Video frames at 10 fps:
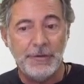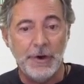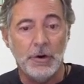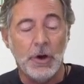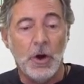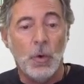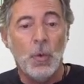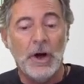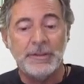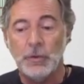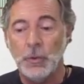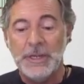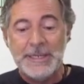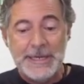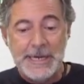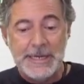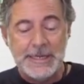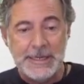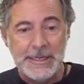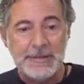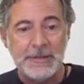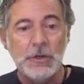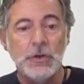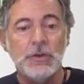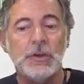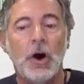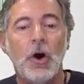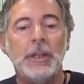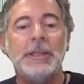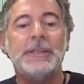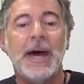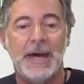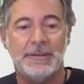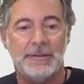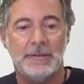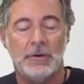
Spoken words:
So what we did is use only that